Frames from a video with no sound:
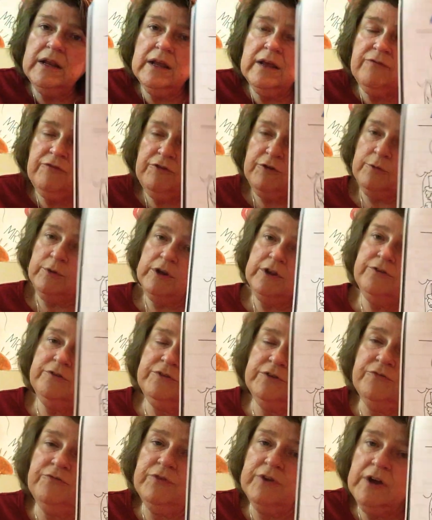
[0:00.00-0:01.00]
if you want to do
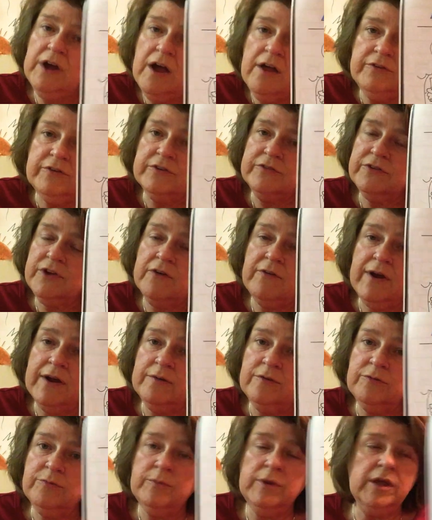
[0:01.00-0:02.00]
different colors, it's all
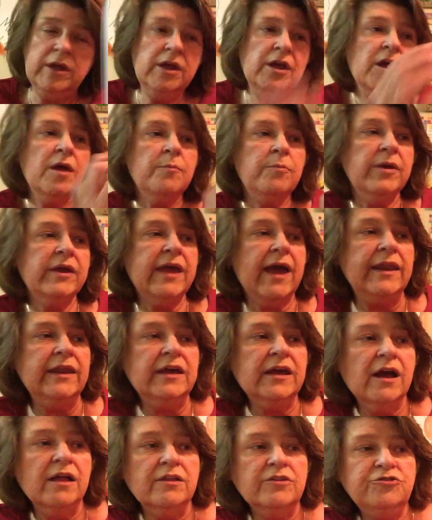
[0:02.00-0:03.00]
right with me. Pick any
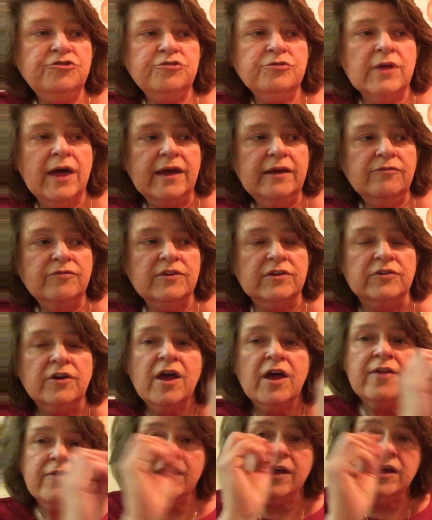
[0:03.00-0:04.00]
colors you like, please.
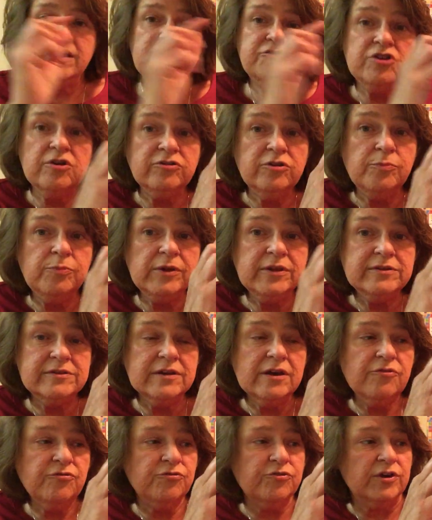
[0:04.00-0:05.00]
They each have to be
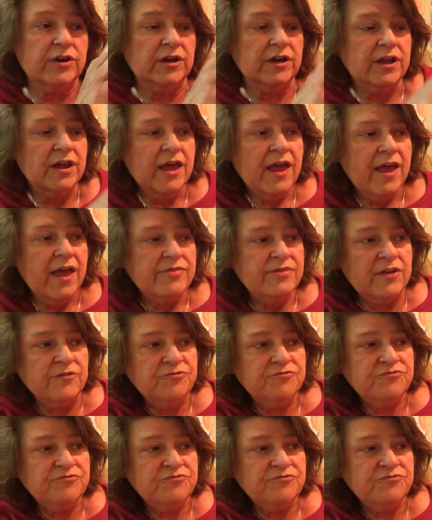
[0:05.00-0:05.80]
different. Then